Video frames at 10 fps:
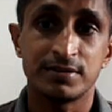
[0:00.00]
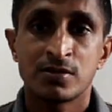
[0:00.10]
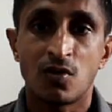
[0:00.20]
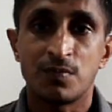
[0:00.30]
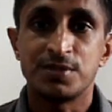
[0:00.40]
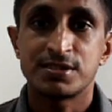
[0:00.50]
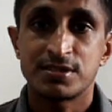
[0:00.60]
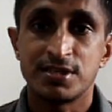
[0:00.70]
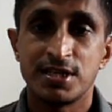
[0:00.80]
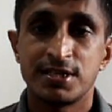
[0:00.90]
Hope this
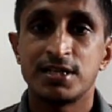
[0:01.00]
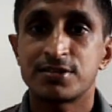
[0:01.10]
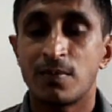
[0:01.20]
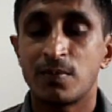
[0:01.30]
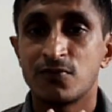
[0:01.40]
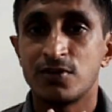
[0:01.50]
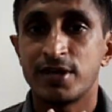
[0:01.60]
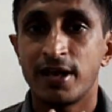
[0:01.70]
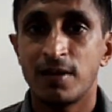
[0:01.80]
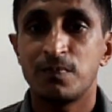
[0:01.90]
detailed summary would
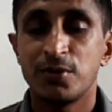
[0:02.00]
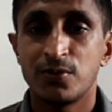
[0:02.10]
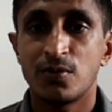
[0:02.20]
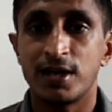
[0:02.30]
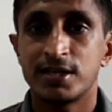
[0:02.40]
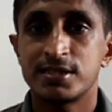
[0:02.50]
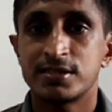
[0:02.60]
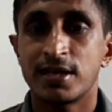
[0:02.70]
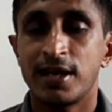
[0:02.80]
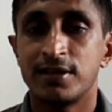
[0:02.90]
help you to
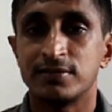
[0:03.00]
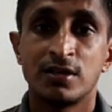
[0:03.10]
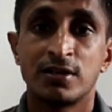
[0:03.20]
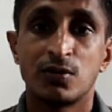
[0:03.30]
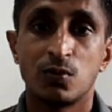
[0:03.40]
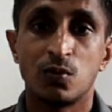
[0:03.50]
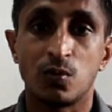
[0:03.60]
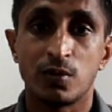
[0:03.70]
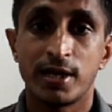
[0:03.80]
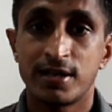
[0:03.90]
understand to
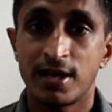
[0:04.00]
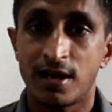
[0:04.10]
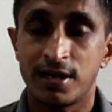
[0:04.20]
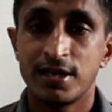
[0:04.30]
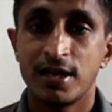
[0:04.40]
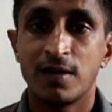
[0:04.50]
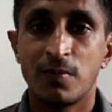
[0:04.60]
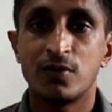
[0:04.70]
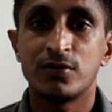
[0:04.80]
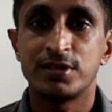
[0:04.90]
get an idea
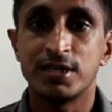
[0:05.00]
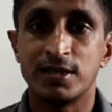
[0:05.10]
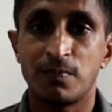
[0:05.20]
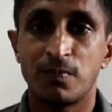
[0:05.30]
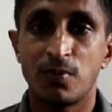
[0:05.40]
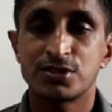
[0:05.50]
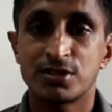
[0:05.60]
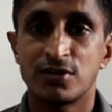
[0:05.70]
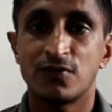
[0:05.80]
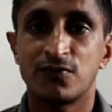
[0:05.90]
about the
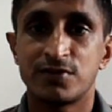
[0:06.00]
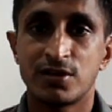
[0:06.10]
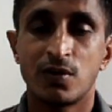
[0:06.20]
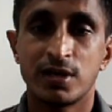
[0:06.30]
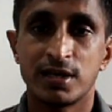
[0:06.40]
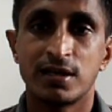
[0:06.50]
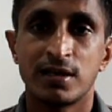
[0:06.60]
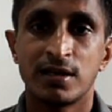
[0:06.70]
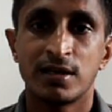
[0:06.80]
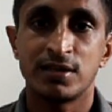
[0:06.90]
portion of Tony
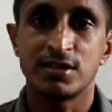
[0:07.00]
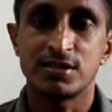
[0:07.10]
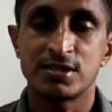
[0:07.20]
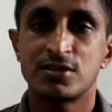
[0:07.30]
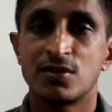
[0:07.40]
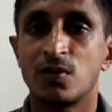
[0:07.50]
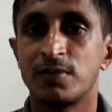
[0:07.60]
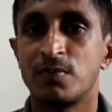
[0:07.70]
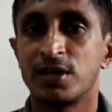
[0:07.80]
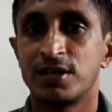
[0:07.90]
in this story,
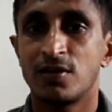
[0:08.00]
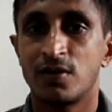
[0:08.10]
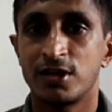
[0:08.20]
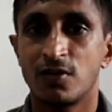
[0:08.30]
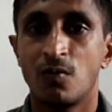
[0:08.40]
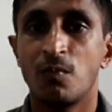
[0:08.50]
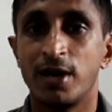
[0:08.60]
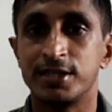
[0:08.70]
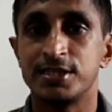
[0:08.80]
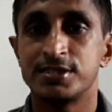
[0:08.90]
Bringing Tony Home by
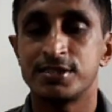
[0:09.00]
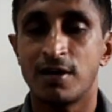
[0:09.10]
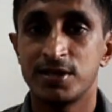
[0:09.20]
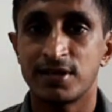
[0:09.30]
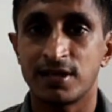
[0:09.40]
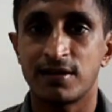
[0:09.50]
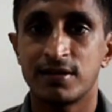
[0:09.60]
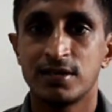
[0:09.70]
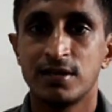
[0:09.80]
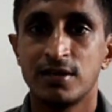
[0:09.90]
Tissa Abeysekara,
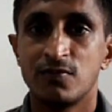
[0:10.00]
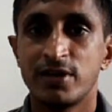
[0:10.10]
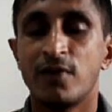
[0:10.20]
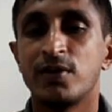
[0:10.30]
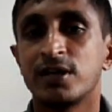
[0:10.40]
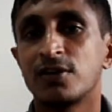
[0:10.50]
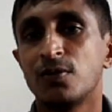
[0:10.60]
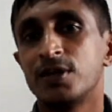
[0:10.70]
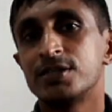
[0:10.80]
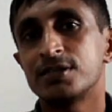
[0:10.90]
we have
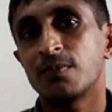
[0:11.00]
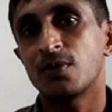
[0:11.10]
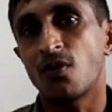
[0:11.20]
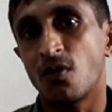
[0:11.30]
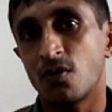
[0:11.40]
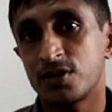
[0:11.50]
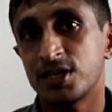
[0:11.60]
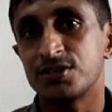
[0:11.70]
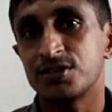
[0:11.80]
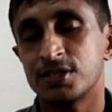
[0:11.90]
included some
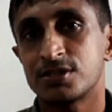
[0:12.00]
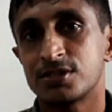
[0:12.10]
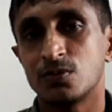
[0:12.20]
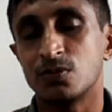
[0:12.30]
quotations to